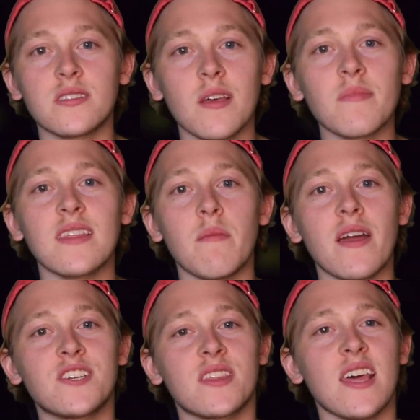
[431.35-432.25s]
something that
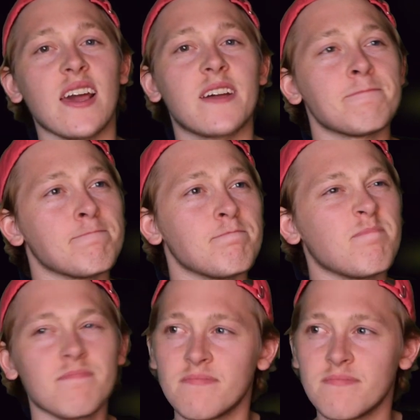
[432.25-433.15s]
makes you think,
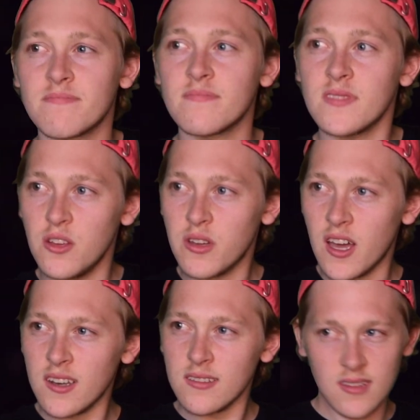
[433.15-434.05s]
you
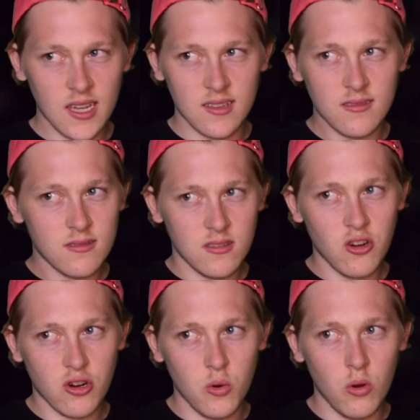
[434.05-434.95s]
good? Like,
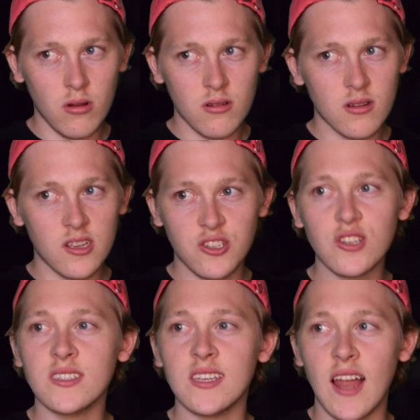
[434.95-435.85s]
you're cool? Because you
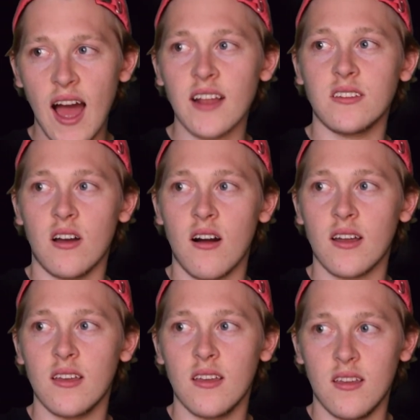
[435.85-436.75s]
just said hot
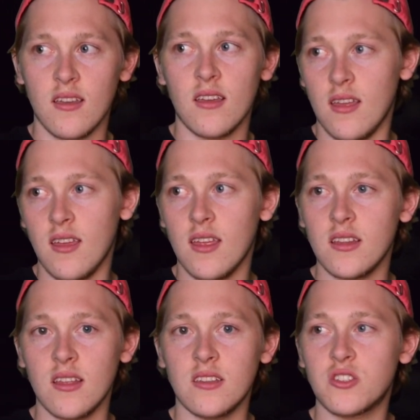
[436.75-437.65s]
dog,
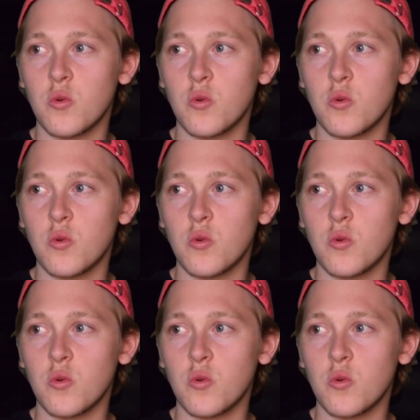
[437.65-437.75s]
and it's